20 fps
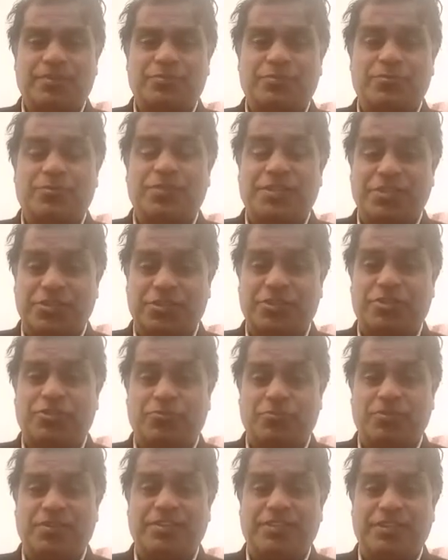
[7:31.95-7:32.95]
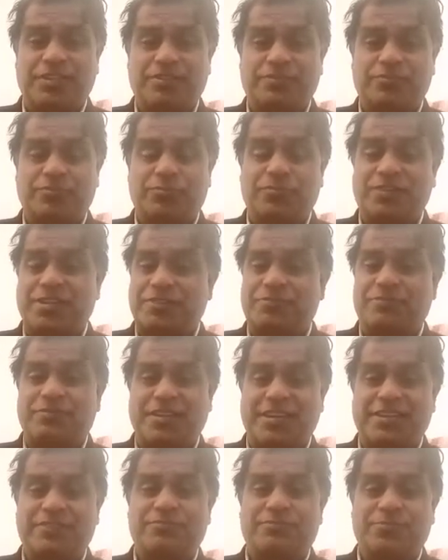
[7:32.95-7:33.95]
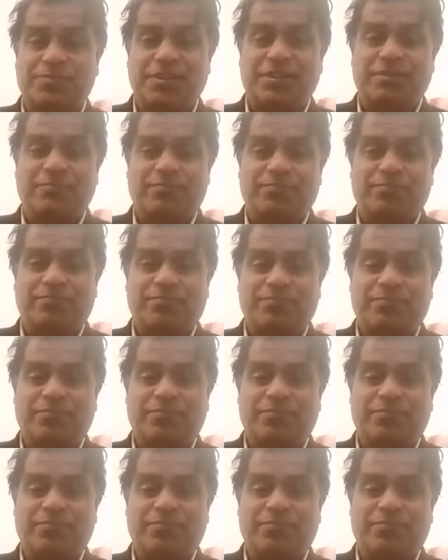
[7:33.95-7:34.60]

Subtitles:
to reach Australia to get that dream.